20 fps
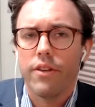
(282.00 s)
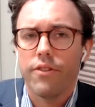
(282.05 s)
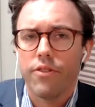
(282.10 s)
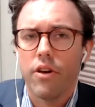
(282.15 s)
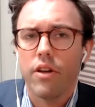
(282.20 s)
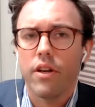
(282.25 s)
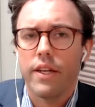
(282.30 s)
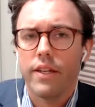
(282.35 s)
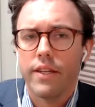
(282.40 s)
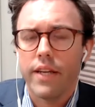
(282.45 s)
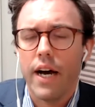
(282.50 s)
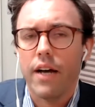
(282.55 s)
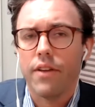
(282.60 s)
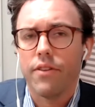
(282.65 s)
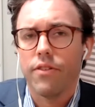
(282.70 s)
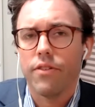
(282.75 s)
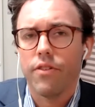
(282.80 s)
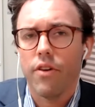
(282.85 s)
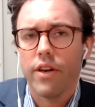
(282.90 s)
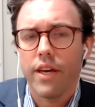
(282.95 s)
It certainly
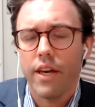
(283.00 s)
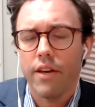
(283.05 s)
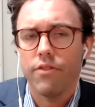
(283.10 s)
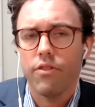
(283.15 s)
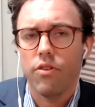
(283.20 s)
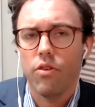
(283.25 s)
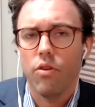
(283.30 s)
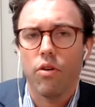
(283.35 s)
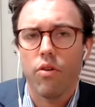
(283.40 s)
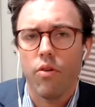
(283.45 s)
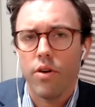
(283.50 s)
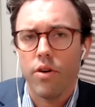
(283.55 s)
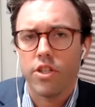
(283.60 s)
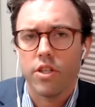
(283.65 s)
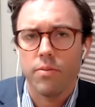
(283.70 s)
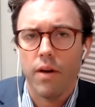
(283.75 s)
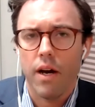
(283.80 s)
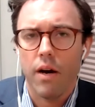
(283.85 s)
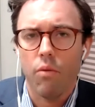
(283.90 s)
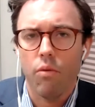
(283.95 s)
does. And so I guess to your
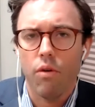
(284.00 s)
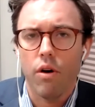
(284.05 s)
question about,